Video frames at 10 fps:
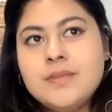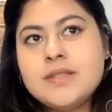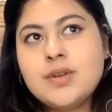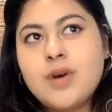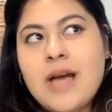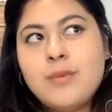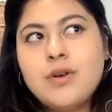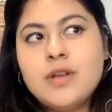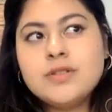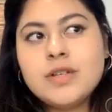So I would
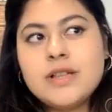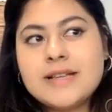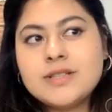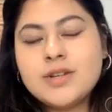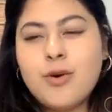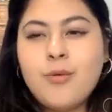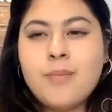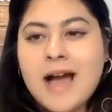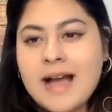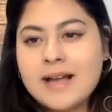also like to go
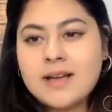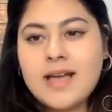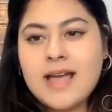back